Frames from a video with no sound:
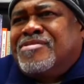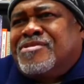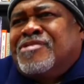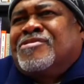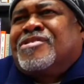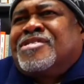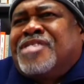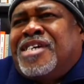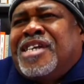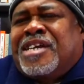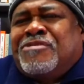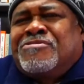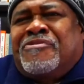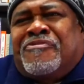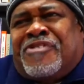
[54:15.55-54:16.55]
Till today, I
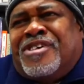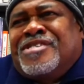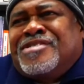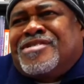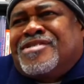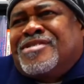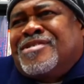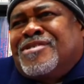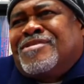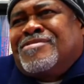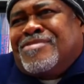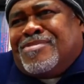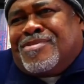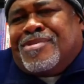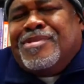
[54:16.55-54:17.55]
know the friends, you know.
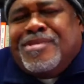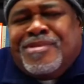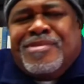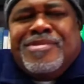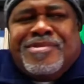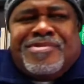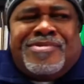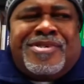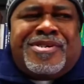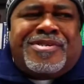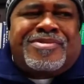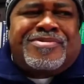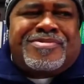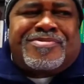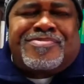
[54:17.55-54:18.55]
Mm-hmm. mm-hmm. Yeah.